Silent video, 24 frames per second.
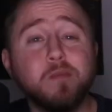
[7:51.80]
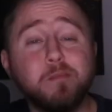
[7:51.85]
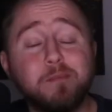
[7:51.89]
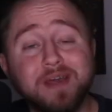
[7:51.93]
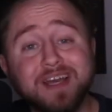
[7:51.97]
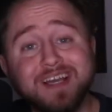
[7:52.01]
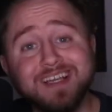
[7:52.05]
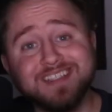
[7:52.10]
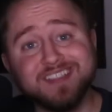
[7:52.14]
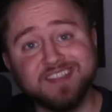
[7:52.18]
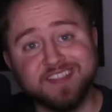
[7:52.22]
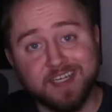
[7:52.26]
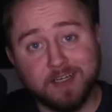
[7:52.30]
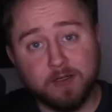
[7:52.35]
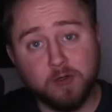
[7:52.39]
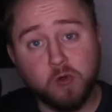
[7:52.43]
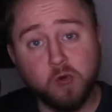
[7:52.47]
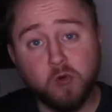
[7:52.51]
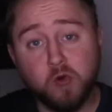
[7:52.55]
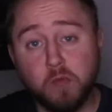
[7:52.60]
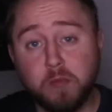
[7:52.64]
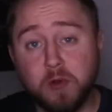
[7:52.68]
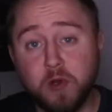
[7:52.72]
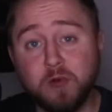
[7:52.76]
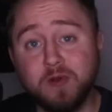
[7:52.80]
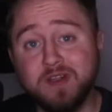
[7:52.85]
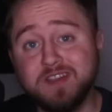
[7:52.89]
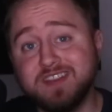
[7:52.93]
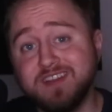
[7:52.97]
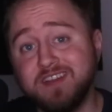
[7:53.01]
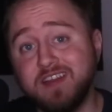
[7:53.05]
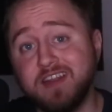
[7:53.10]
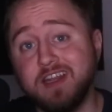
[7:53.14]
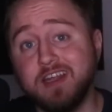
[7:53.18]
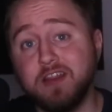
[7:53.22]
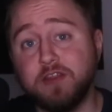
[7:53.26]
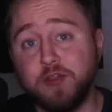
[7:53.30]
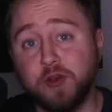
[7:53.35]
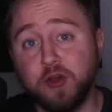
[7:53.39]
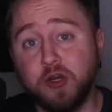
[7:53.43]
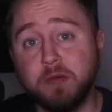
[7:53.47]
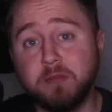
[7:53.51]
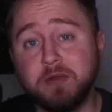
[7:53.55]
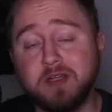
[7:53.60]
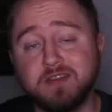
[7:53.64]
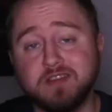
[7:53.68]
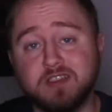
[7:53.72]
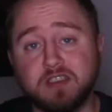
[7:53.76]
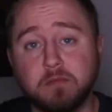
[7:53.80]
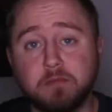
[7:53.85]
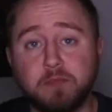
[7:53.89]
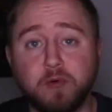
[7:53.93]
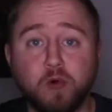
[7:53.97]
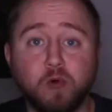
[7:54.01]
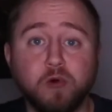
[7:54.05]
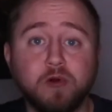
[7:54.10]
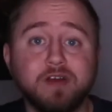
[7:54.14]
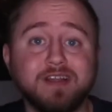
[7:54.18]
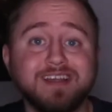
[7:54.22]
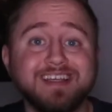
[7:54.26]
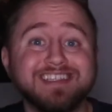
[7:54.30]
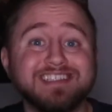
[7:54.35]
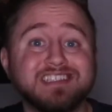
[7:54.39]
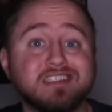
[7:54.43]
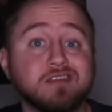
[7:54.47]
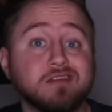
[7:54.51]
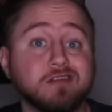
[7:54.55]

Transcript: of the biggest technical components that Ethereum can support is